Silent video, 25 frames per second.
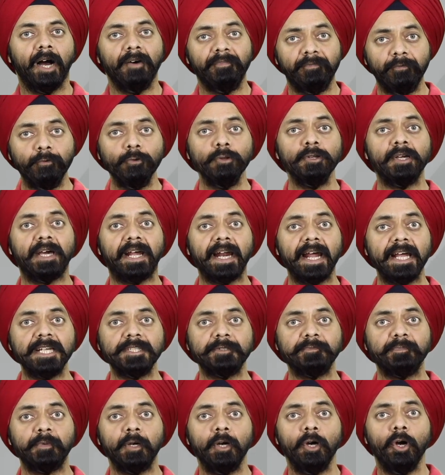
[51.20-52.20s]
A full
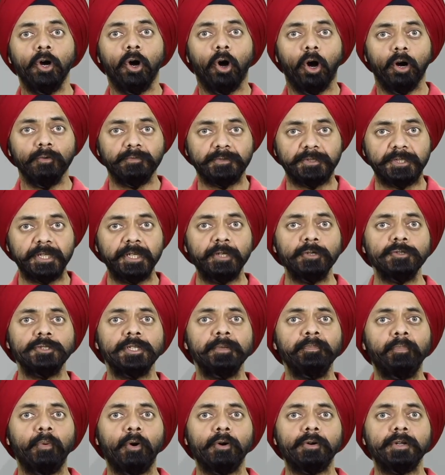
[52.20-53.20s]
grasp of zero's
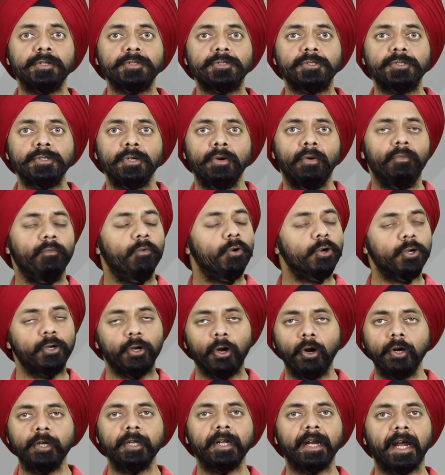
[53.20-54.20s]
importance would
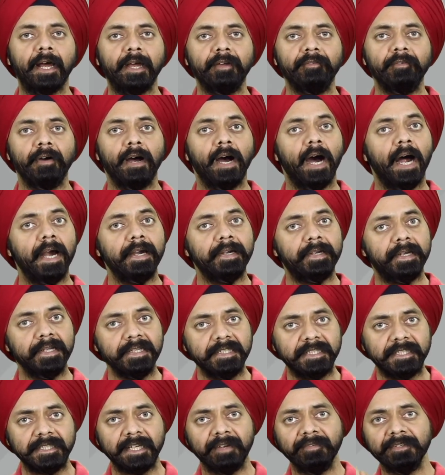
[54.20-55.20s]
not arrive until
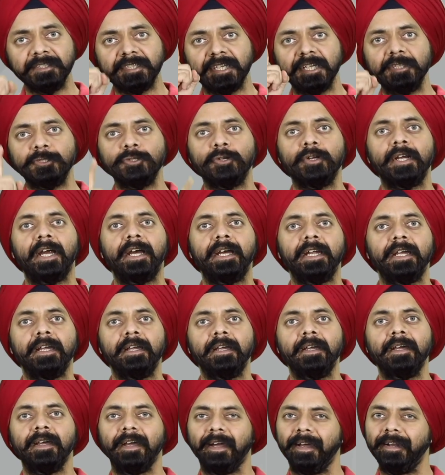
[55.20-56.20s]
7th century
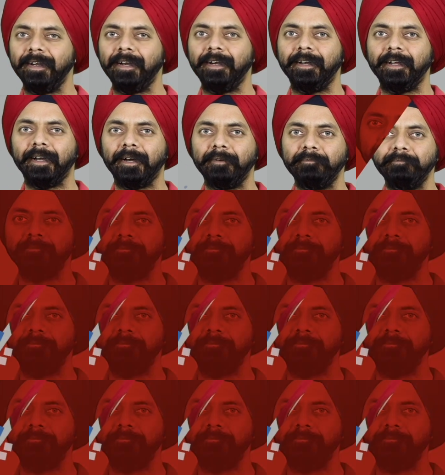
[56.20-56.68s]
AD in India.